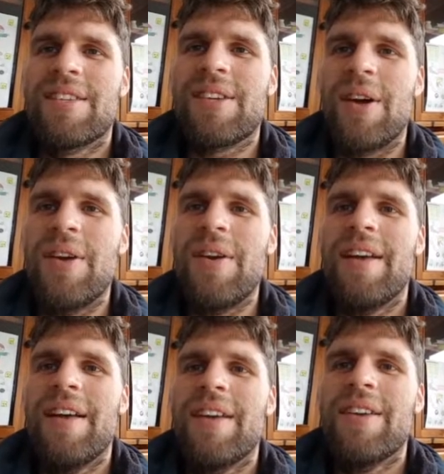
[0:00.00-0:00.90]
so
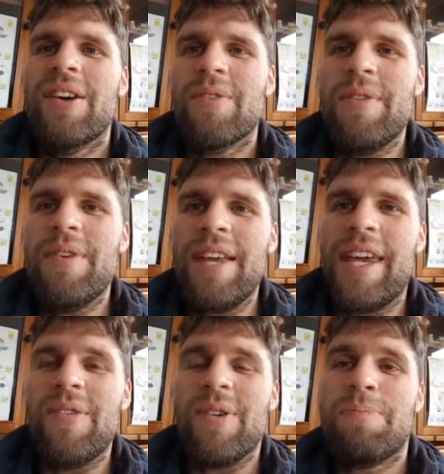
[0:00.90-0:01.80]
you got to be really
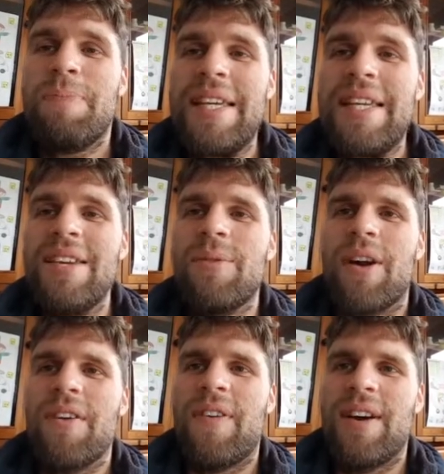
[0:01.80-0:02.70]
careful, especially what
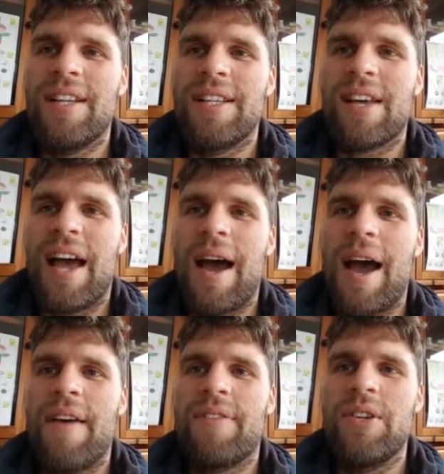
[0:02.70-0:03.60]
I find is uh,
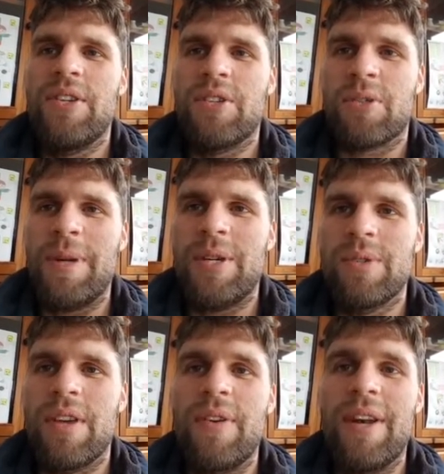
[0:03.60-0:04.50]
after you use your
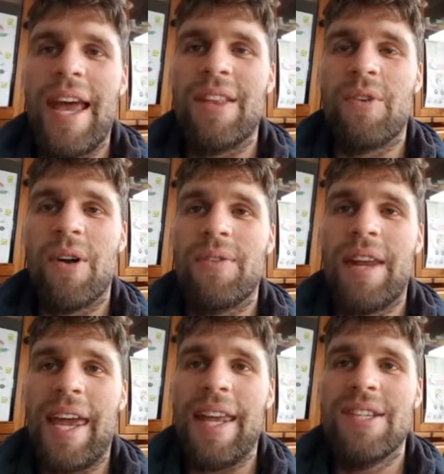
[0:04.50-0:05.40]
specials, if you land right on
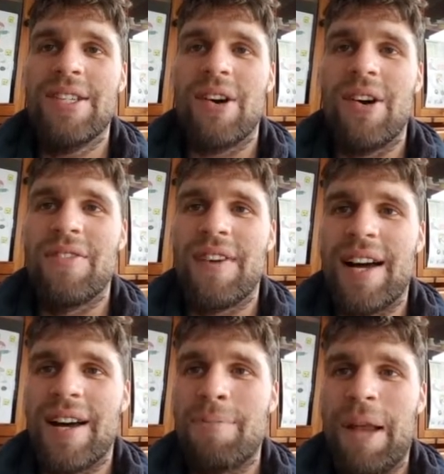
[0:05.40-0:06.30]
the edge of
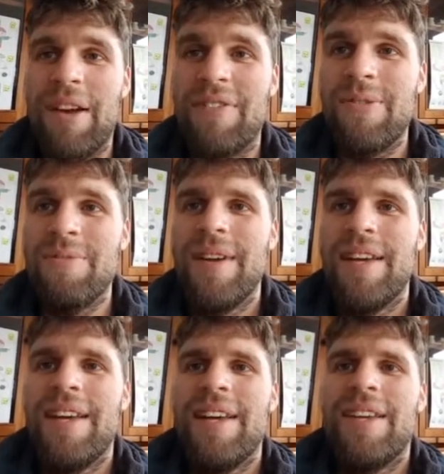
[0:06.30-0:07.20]
a platform,
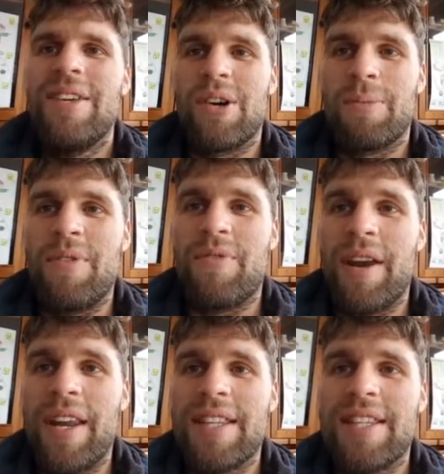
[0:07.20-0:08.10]
you got to be
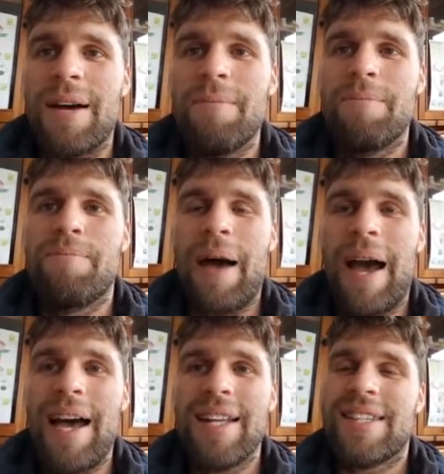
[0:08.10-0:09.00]
ready to jump,
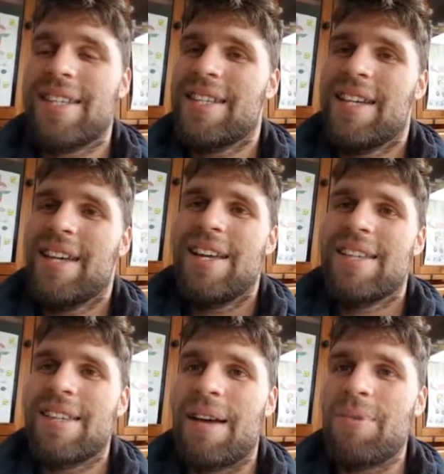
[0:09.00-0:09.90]
but
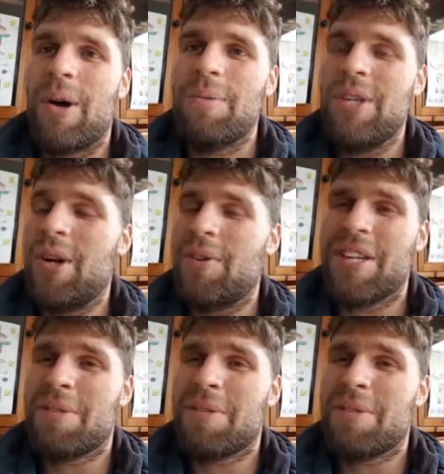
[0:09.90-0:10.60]
sometimes you don't